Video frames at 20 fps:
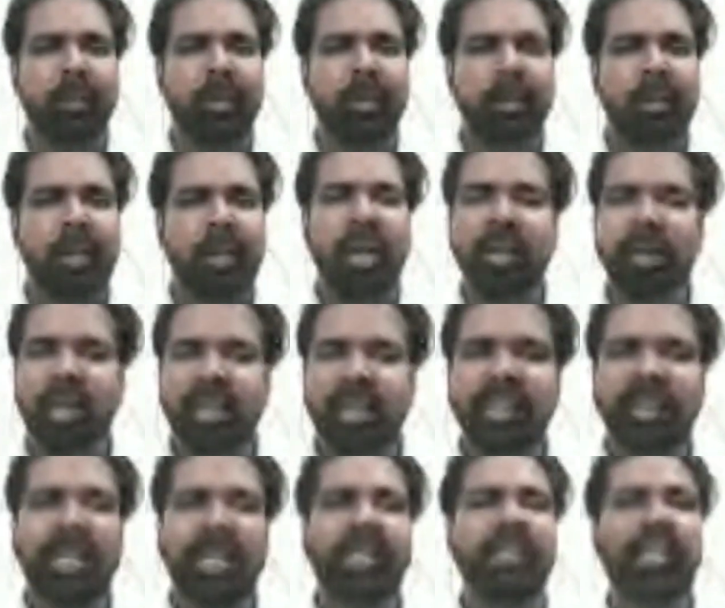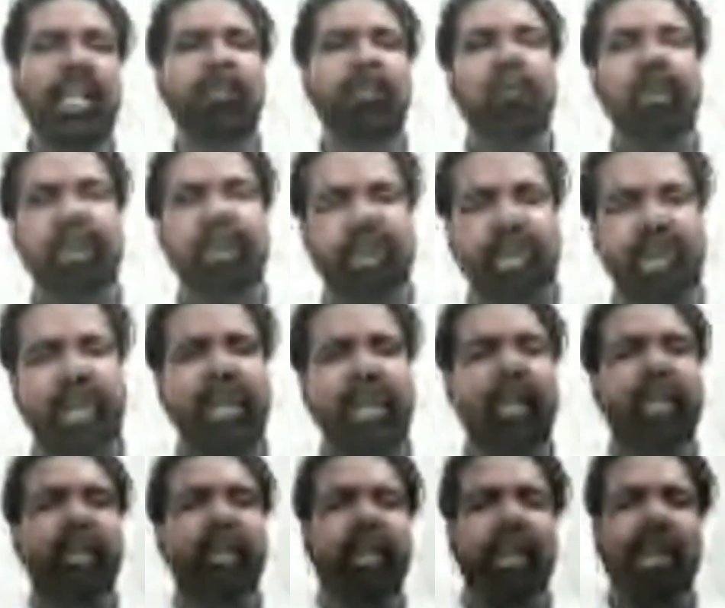A classic example again
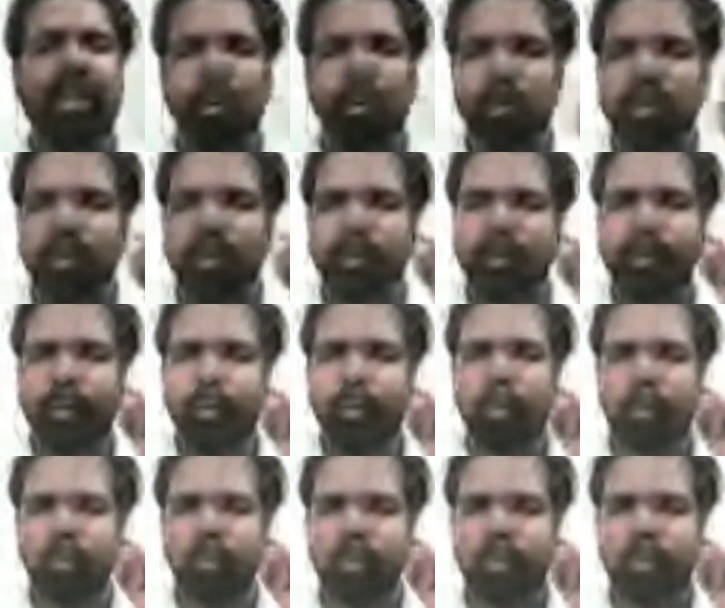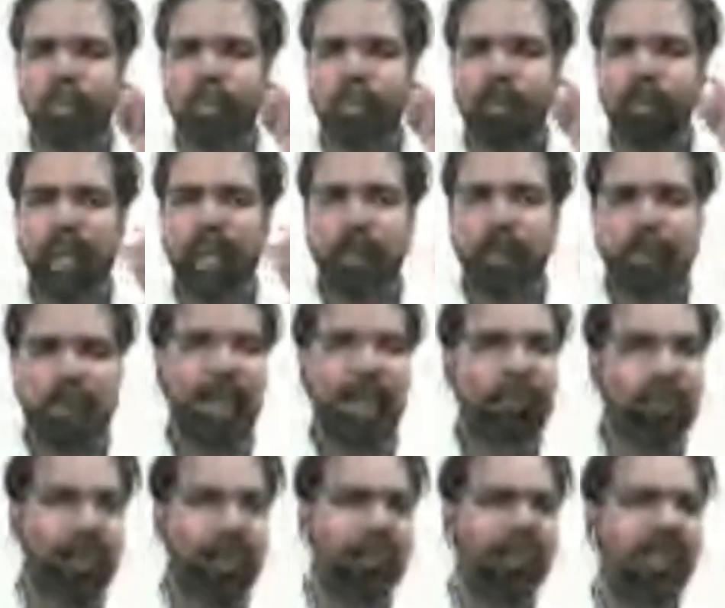that I could give you apart
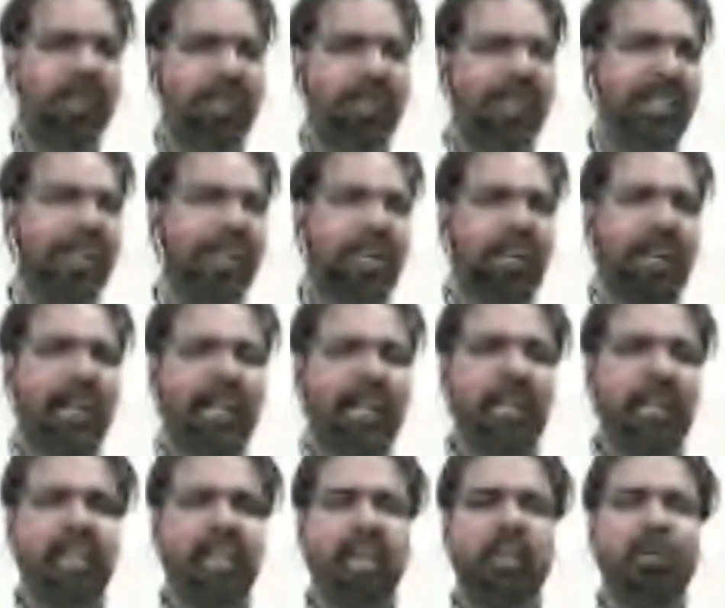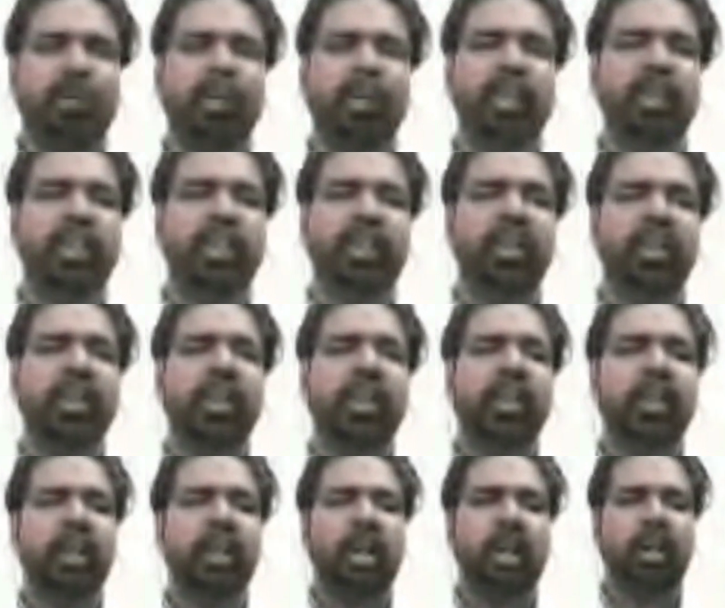from this Indian writing stuff, is
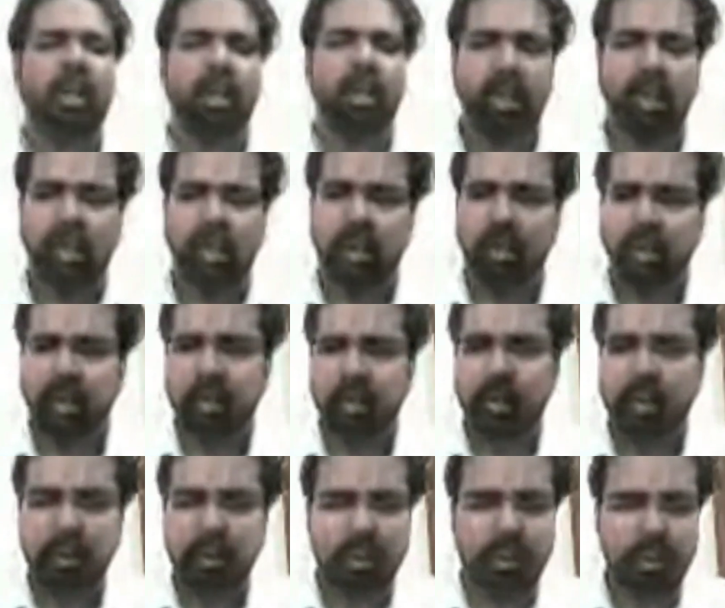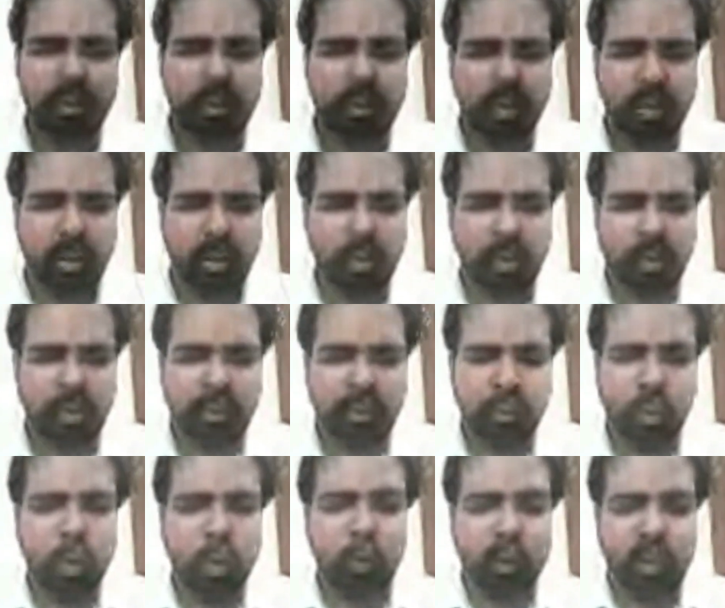uh, a
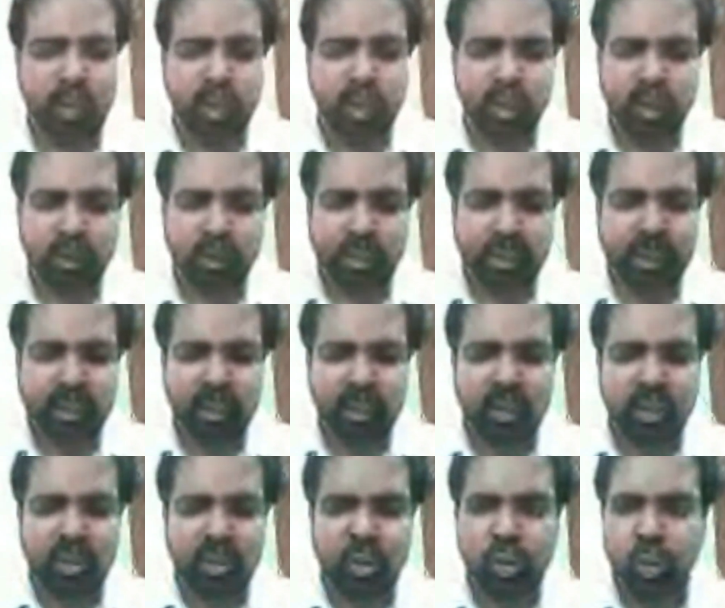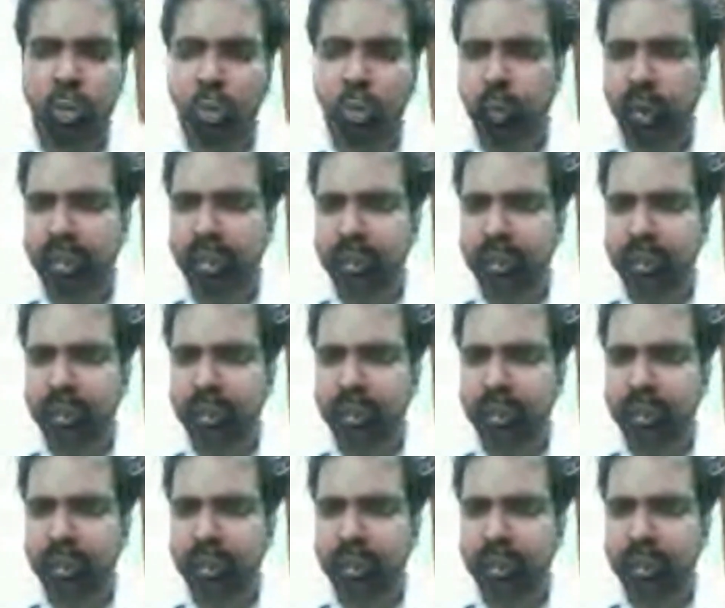novel titled Snow White,